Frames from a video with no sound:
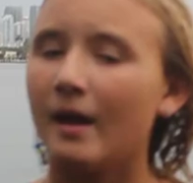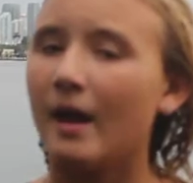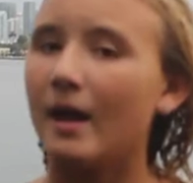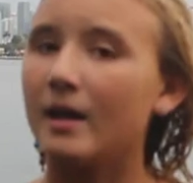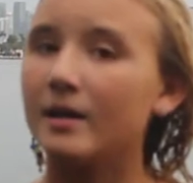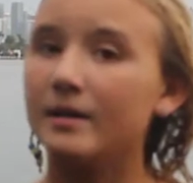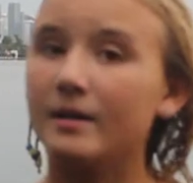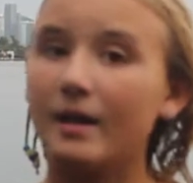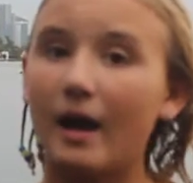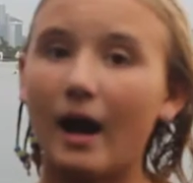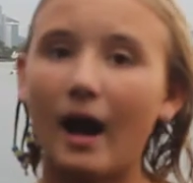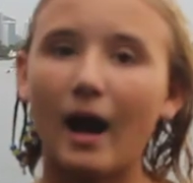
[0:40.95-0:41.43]

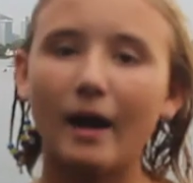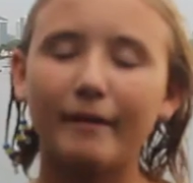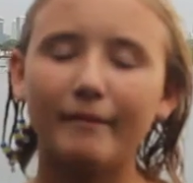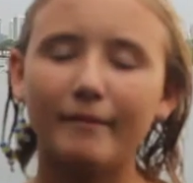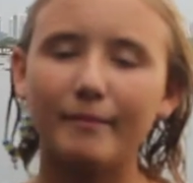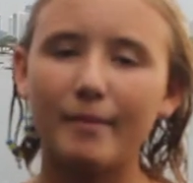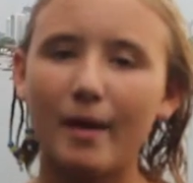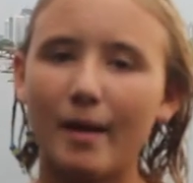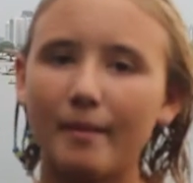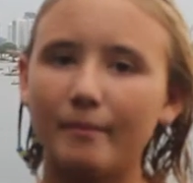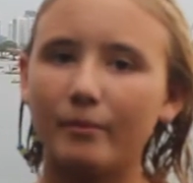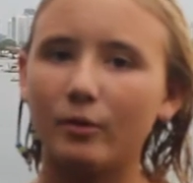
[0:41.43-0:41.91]
And I
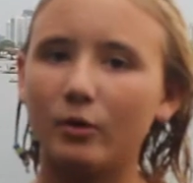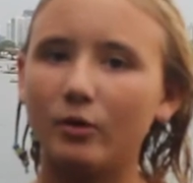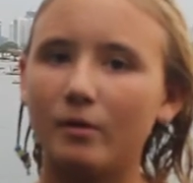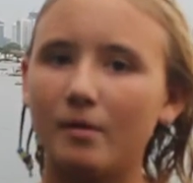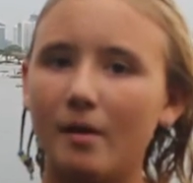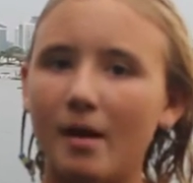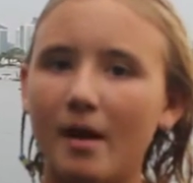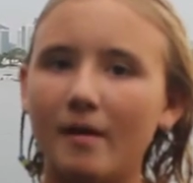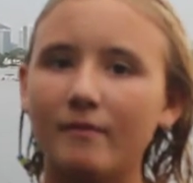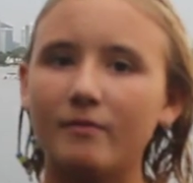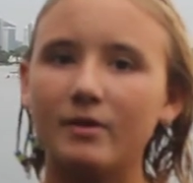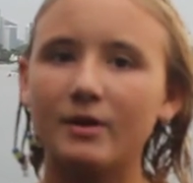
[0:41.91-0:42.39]
remember
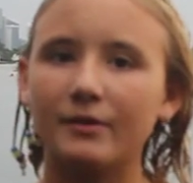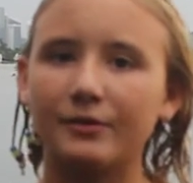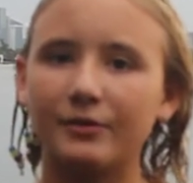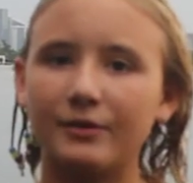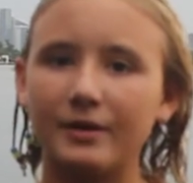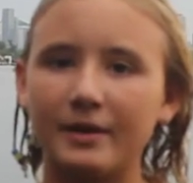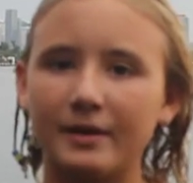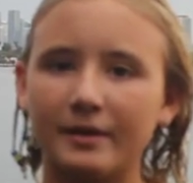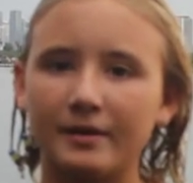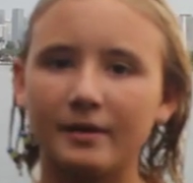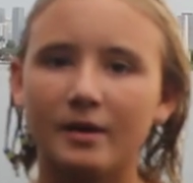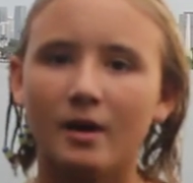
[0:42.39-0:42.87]

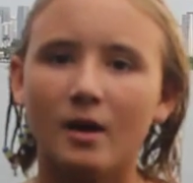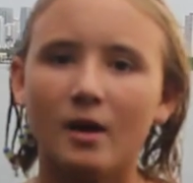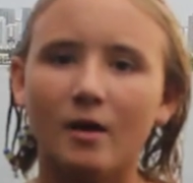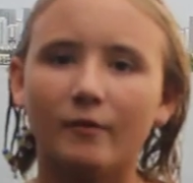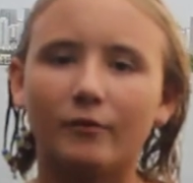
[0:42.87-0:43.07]
everything